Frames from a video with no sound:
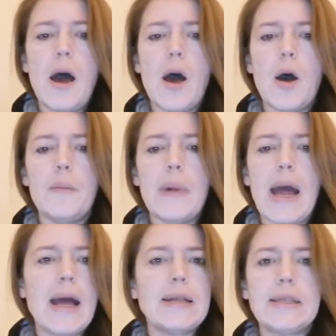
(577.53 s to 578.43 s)
Um,
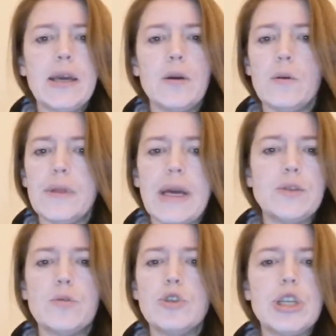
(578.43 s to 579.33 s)
and killed, they
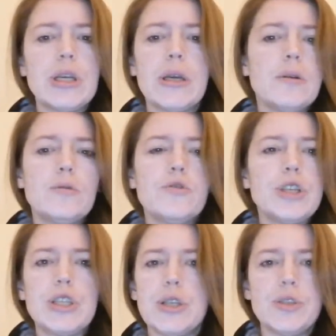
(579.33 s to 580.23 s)
tortured and killed
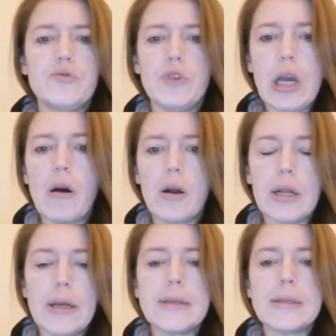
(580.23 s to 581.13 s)
Christians
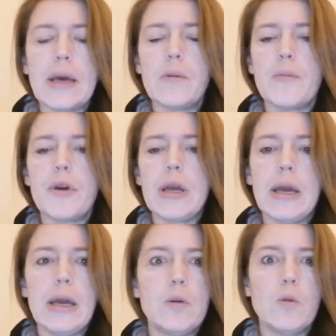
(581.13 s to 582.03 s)
regardless. They were pretty
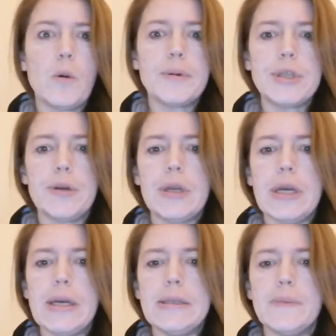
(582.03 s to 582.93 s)
equal
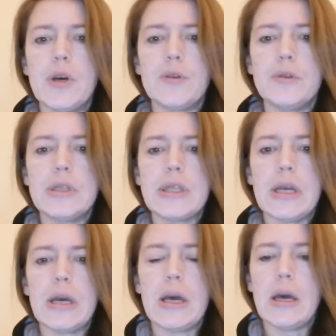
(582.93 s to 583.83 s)
opportunities murderers
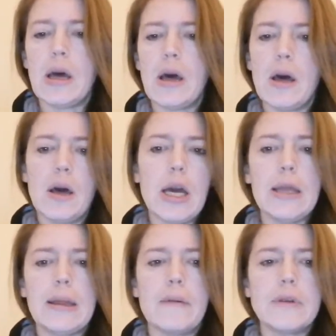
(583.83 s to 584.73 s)
uh, in
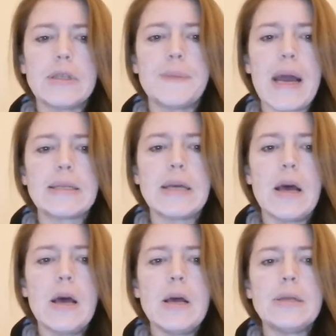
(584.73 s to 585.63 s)
that respect.
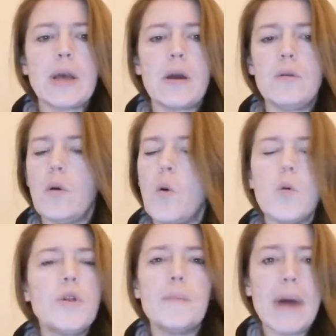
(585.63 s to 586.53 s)
So all
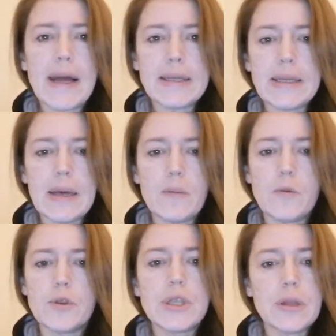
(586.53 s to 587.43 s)
that mattered to them was,